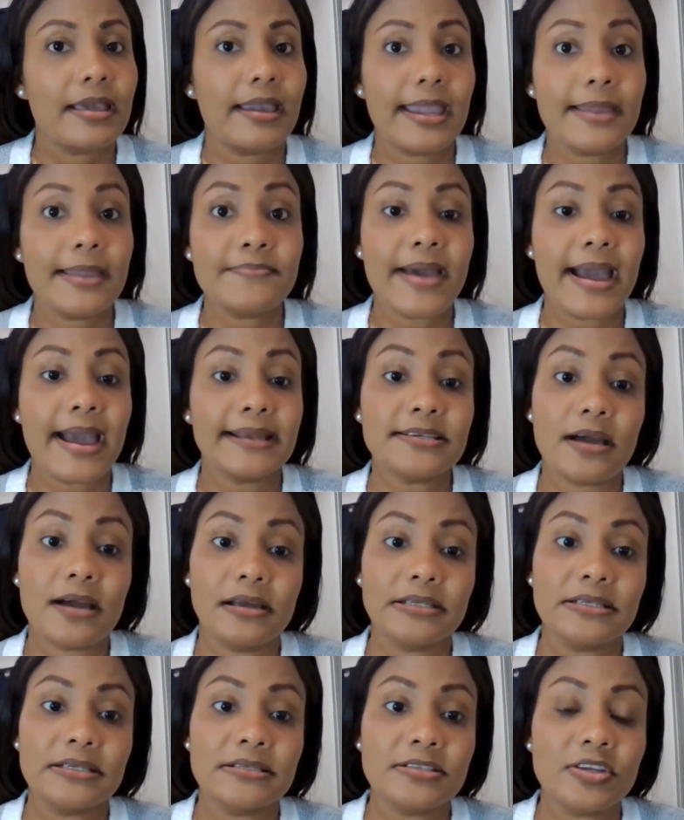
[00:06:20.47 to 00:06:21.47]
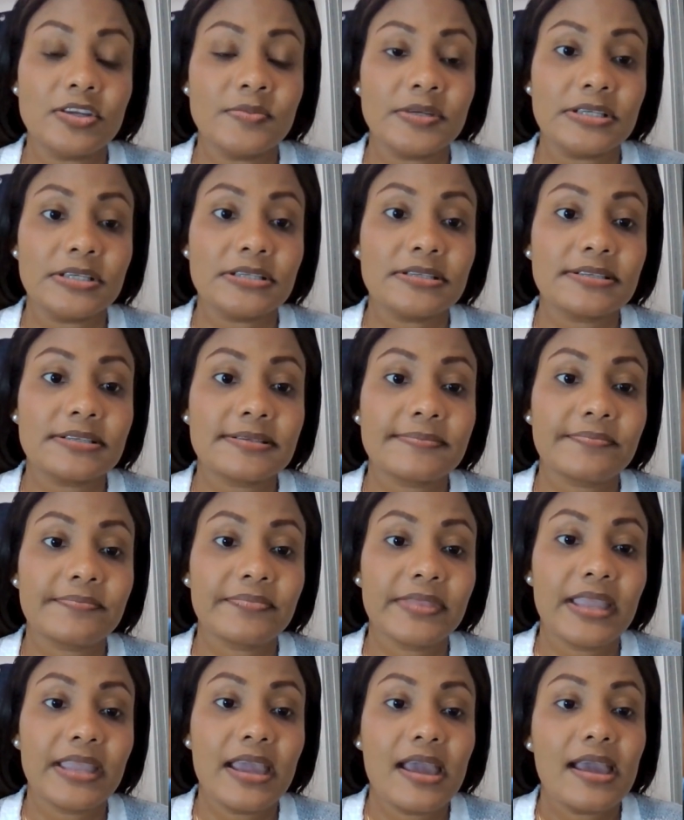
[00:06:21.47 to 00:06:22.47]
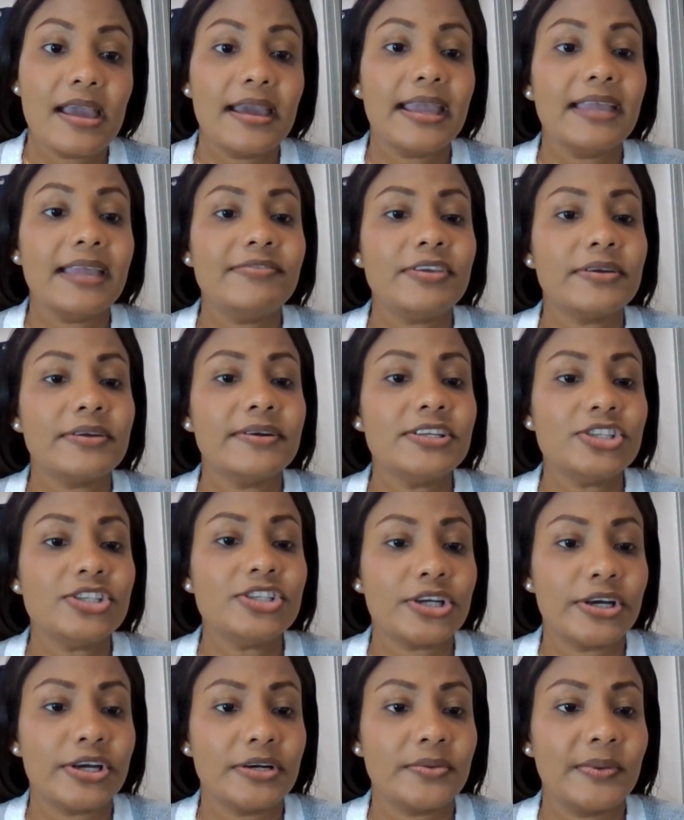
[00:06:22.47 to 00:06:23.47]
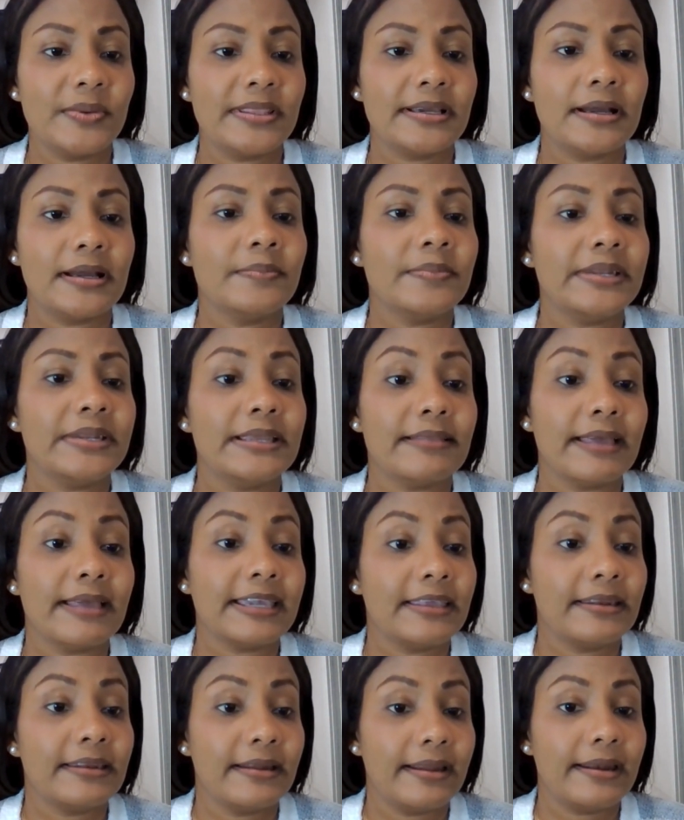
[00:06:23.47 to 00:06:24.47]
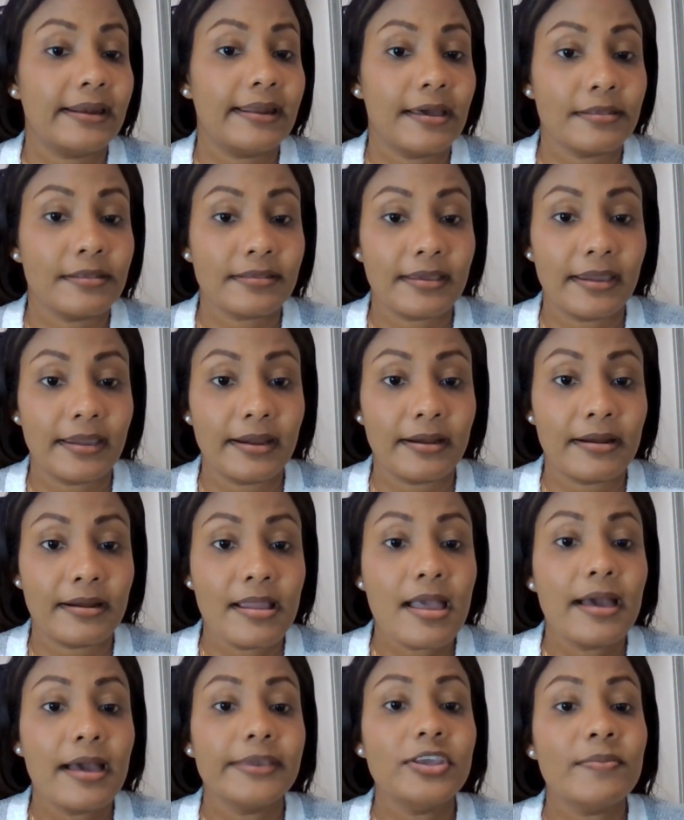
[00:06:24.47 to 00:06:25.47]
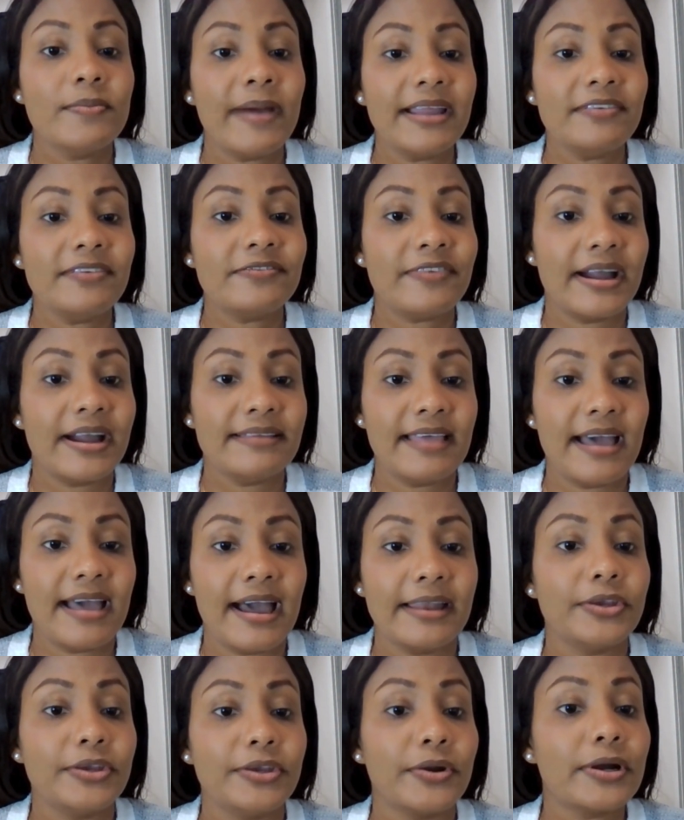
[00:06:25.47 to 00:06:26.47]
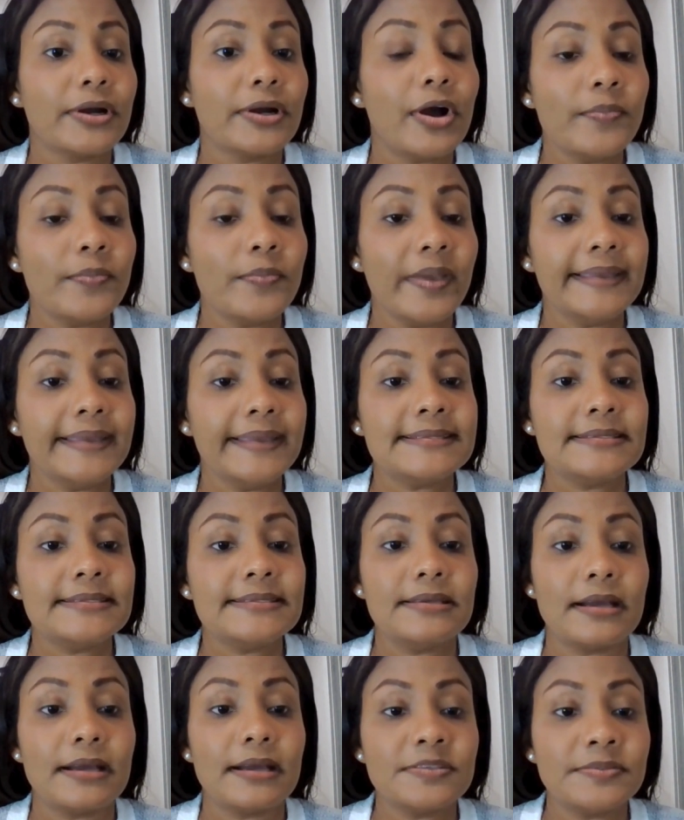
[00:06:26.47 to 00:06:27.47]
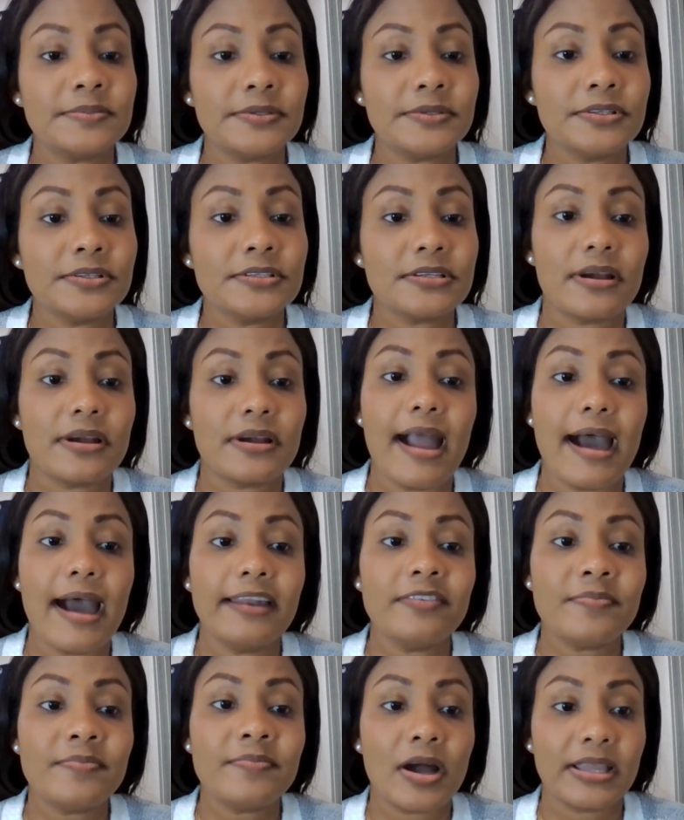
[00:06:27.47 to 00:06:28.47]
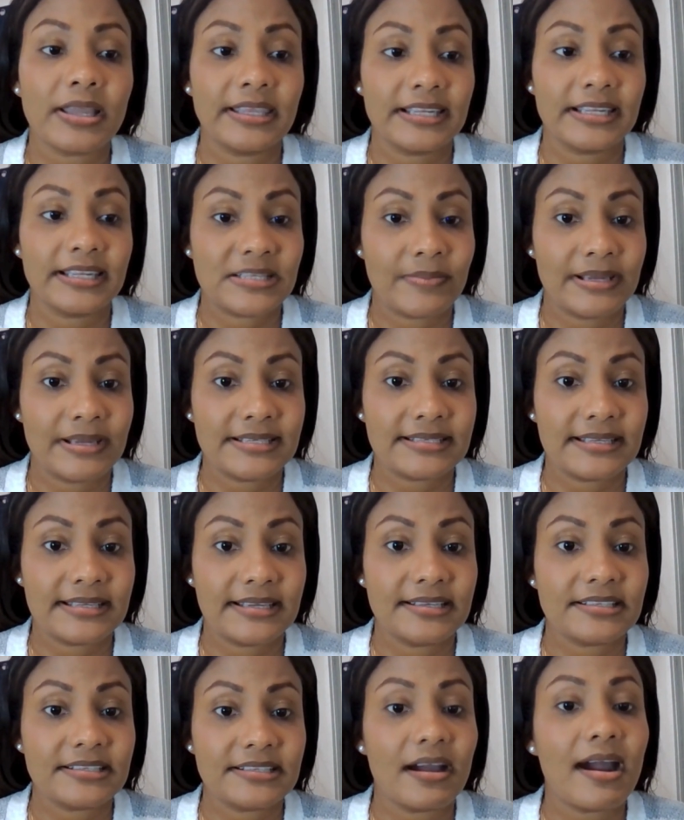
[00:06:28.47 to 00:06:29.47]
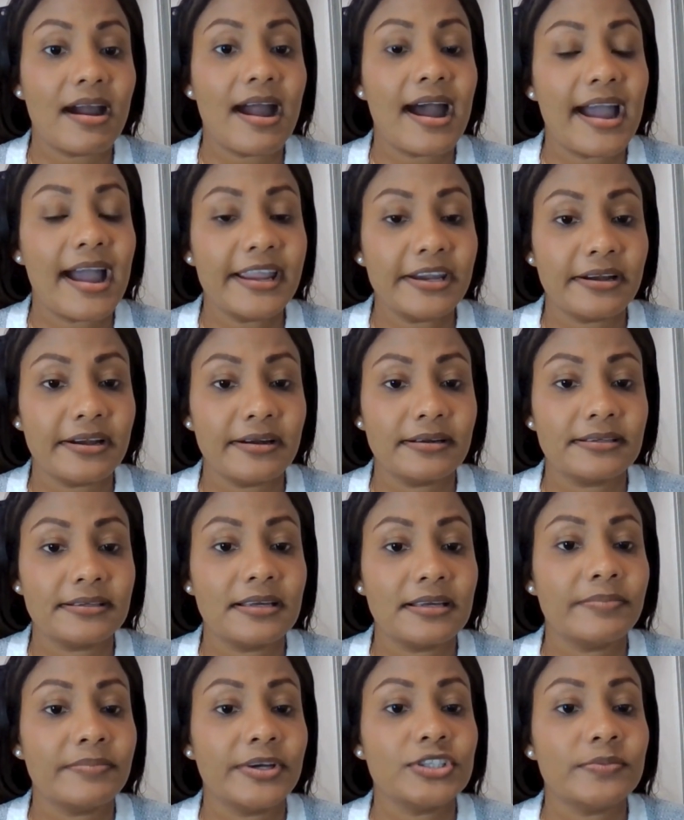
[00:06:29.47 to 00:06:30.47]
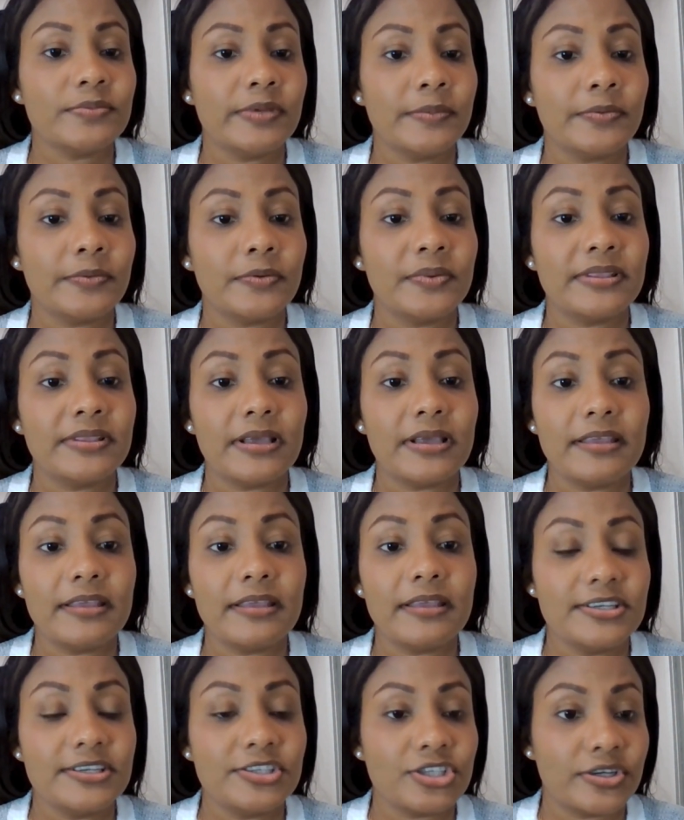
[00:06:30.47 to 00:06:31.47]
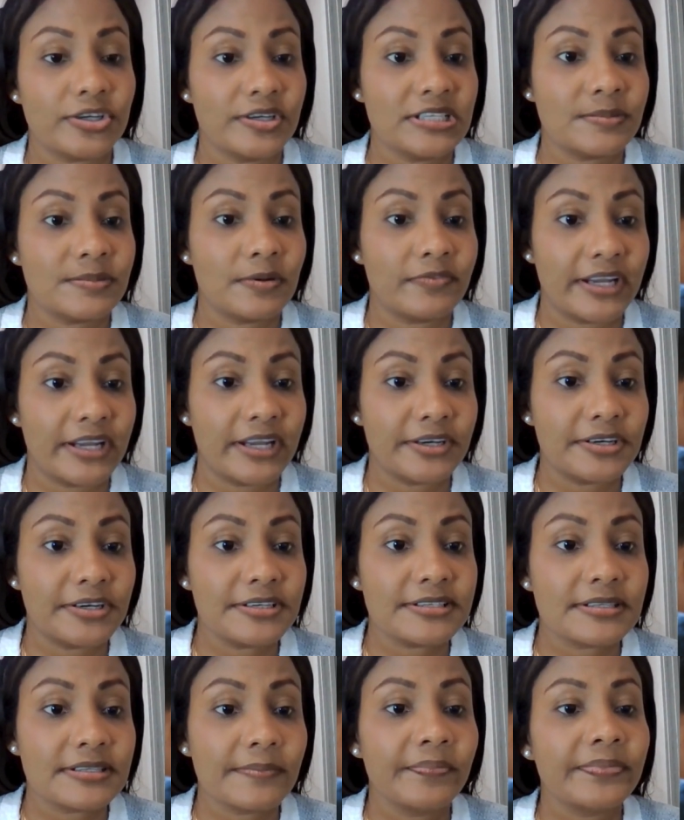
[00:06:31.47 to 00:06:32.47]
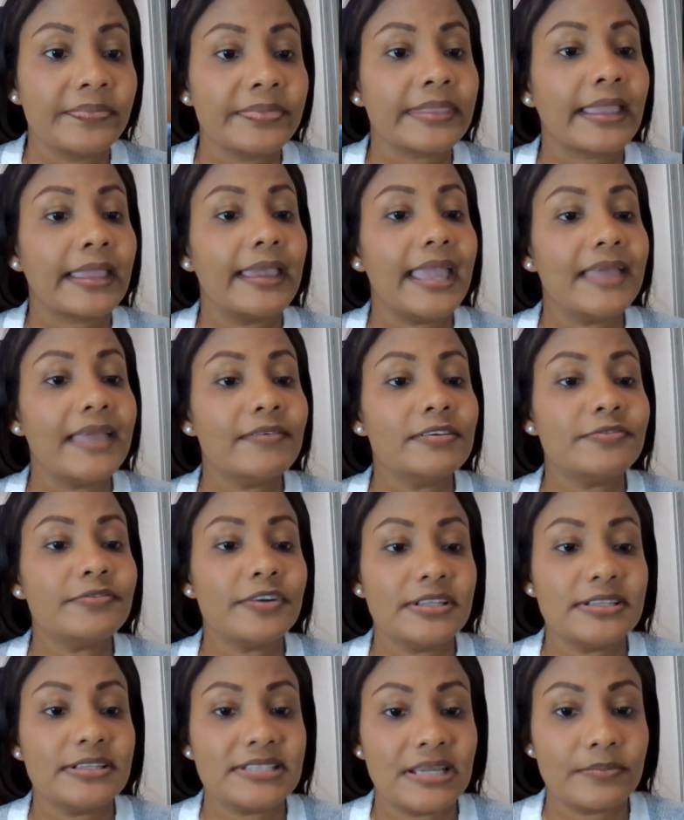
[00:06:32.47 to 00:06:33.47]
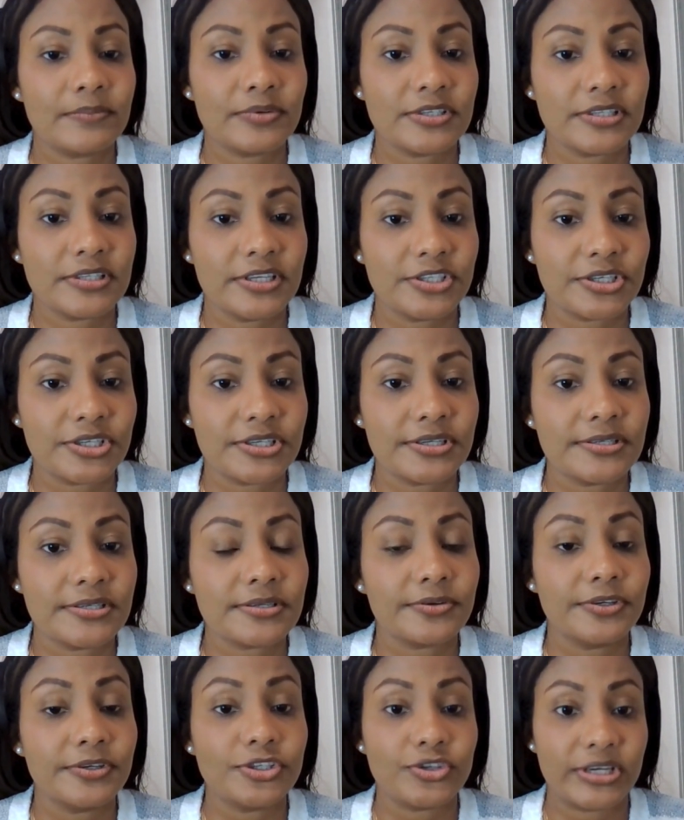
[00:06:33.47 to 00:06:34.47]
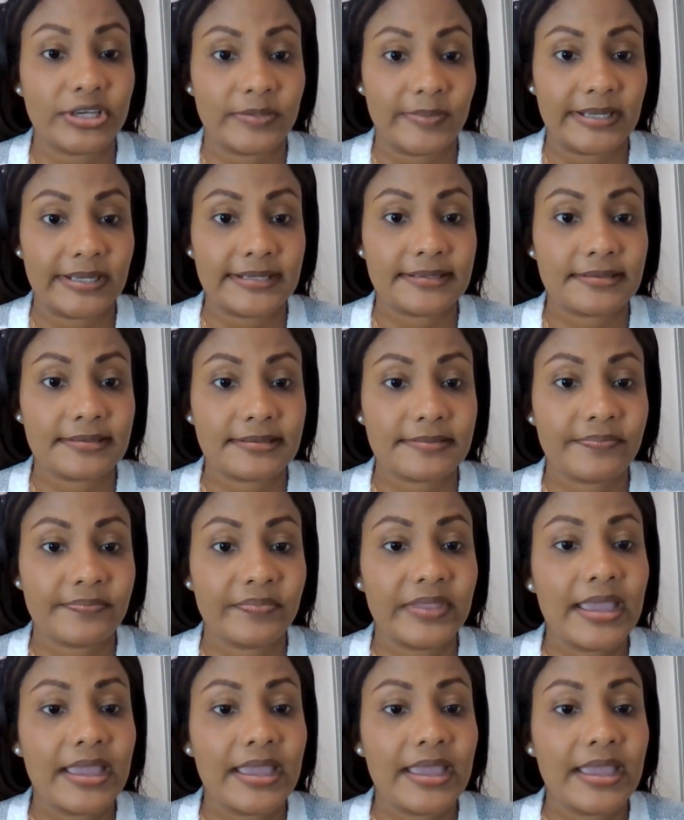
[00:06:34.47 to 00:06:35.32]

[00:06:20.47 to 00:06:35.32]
Impact on consumers. If you're insured with a company like United Healthcare, you might find that your copays, deductibles, or out of pocket expenses are higher compared to people with other insurance providers, even for the same procedures or treatments.